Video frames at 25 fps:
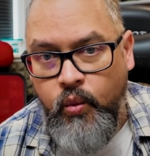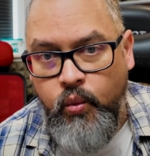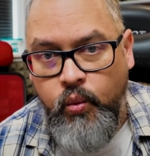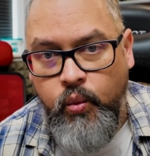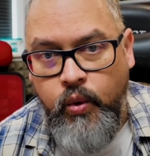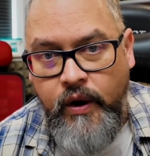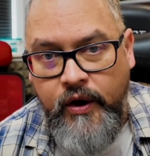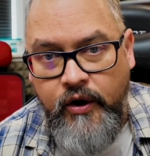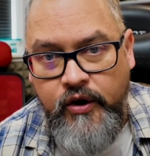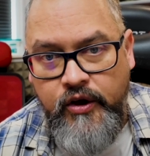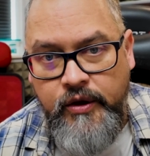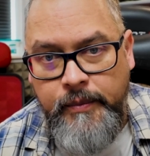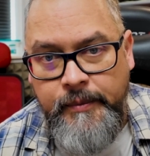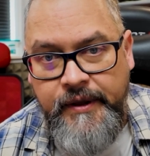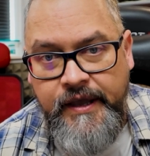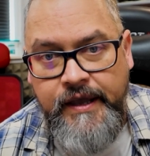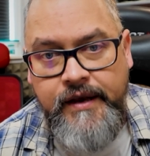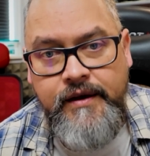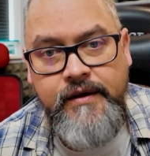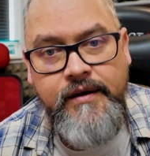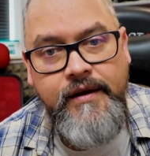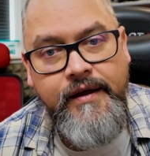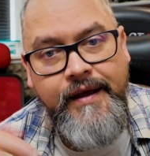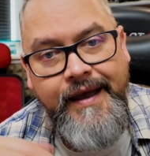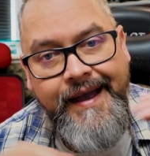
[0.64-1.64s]
Welcome
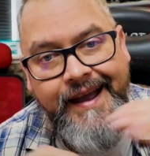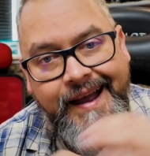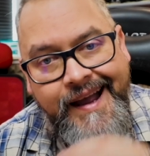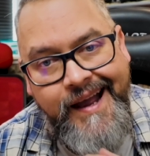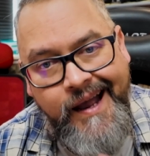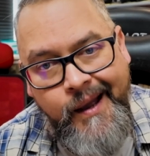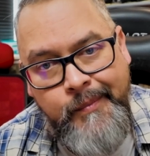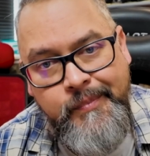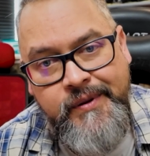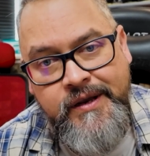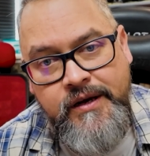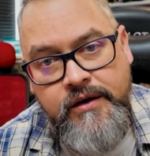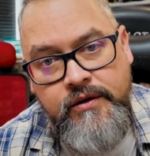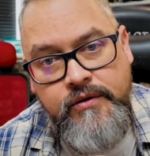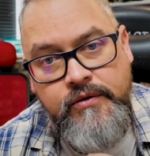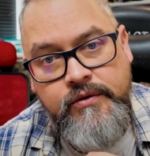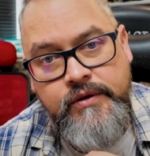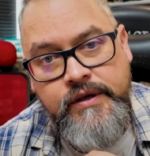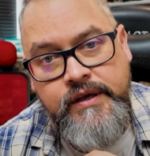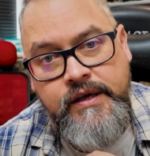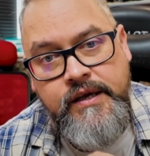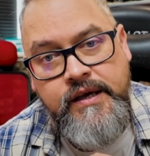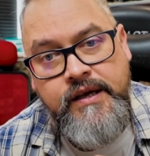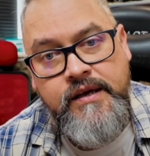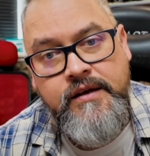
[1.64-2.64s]
in, Happy New
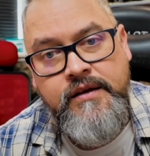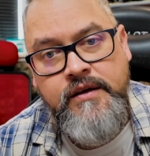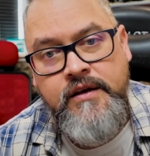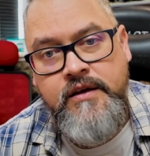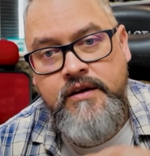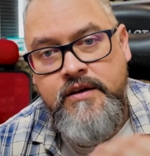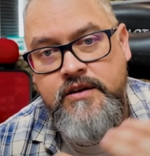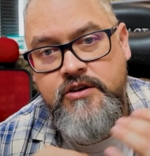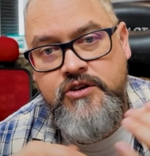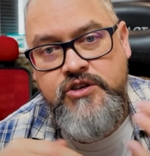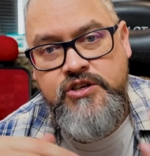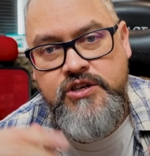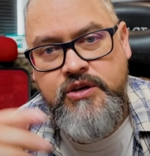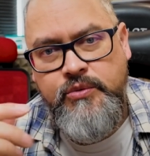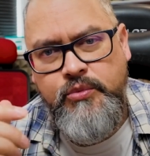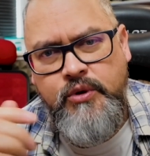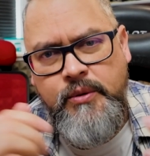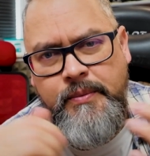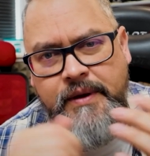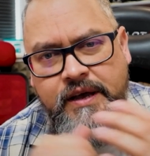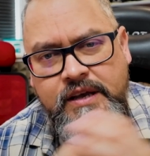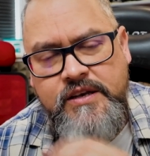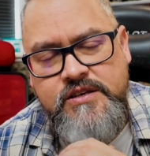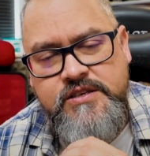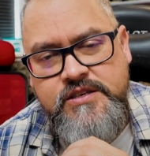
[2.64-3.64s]
Year. Shall we
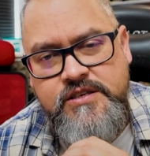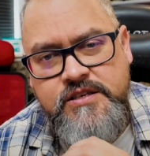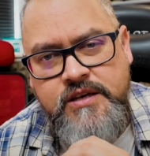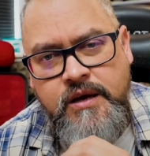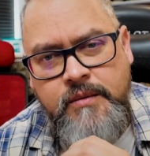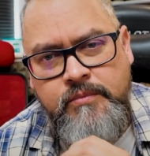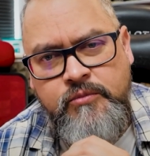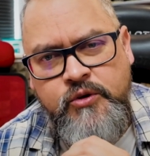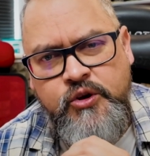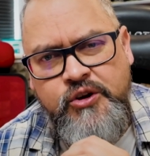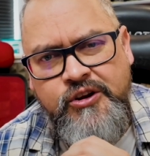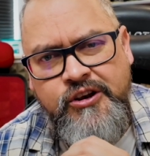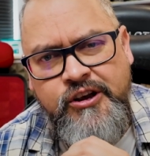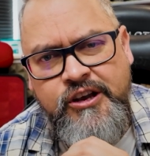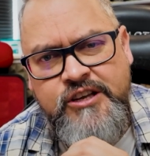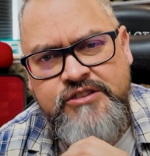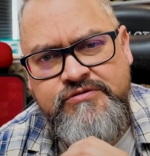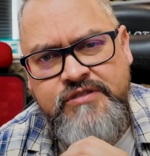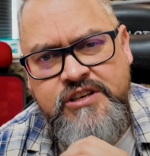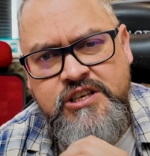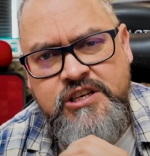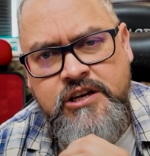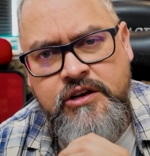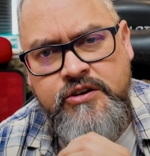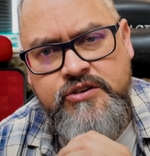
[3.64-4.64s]
make some New Year's
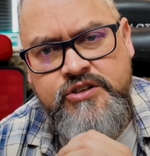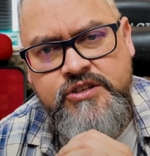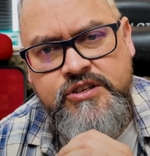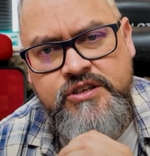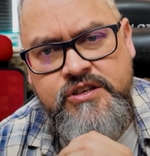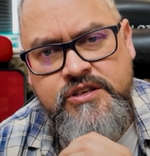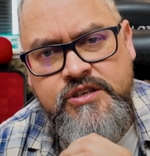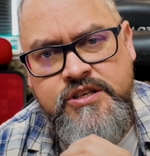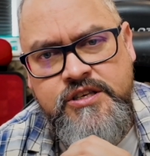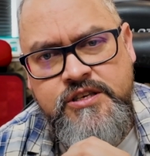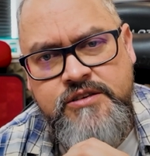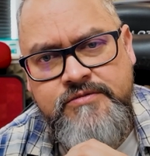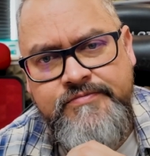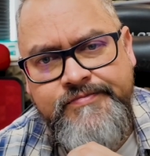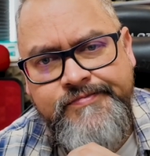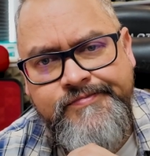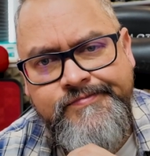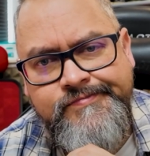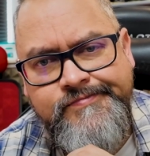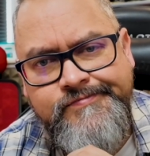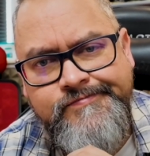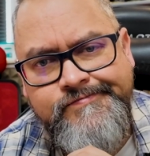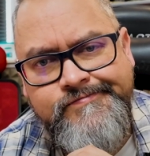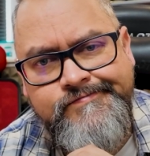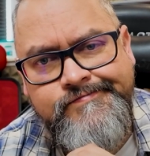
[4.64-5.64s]
resolutions?
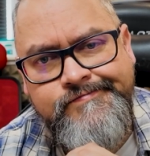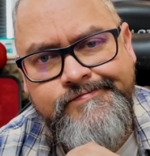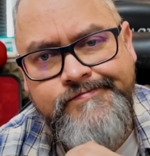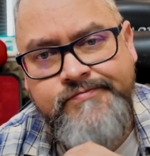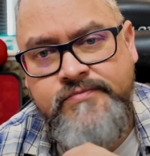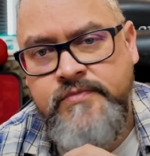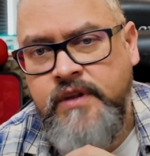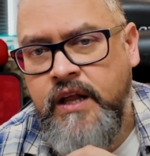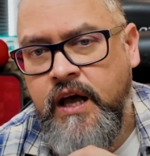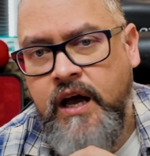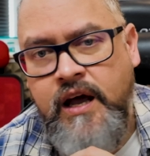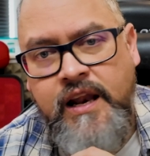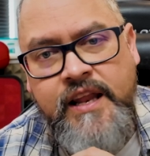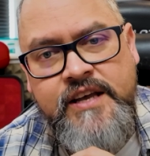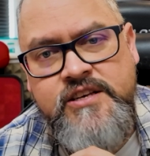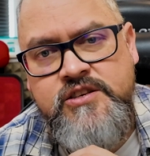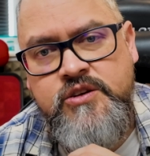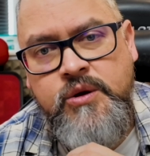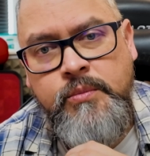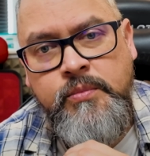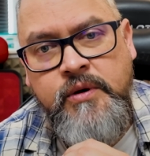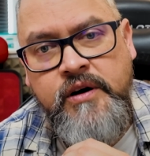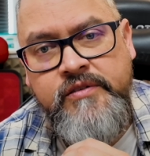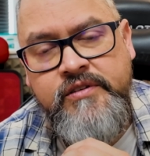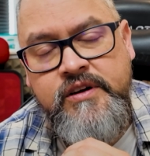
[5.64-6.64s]
No, let's
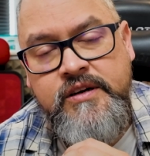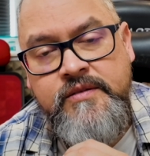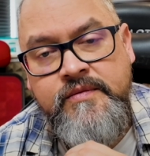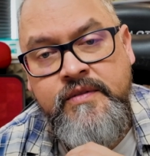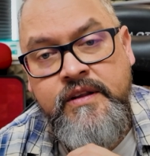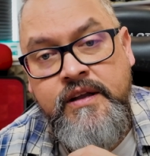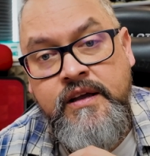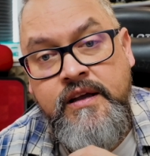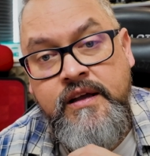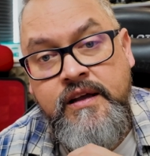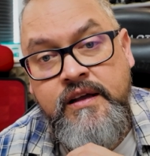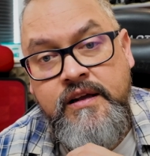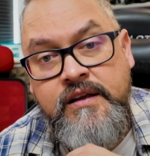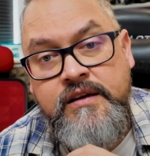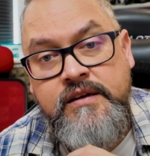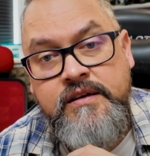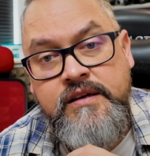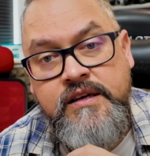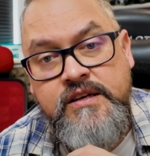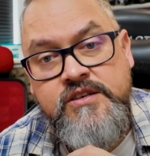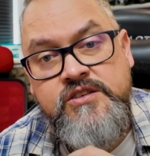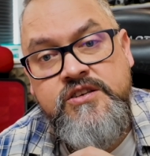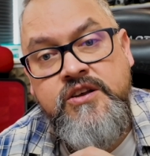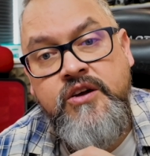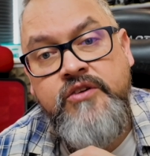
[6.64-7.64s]
not bother.
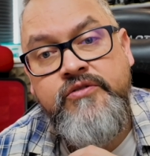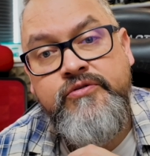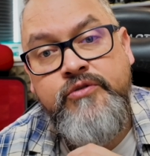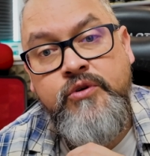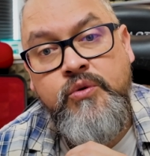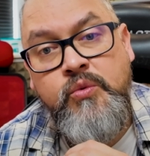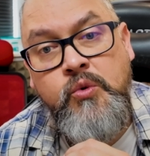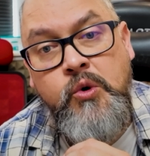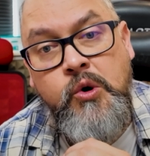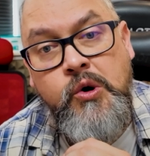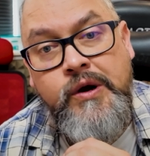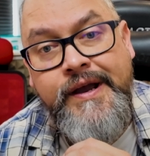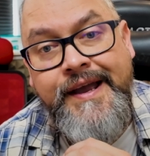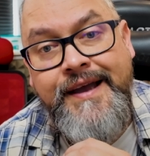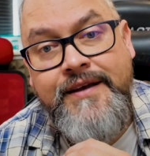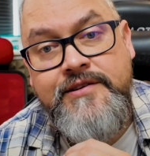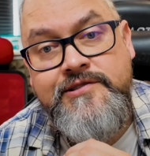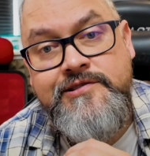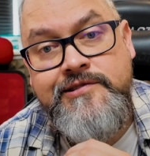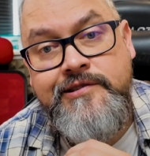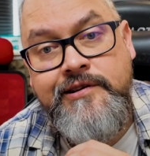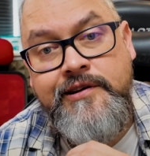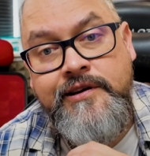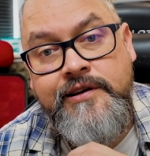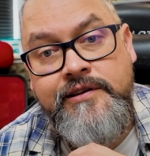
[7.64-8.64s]
Let's go for a walk
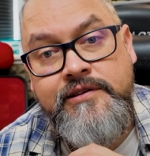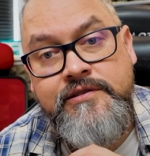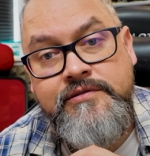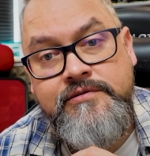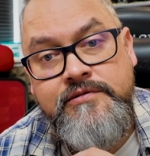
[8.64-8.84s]
outside.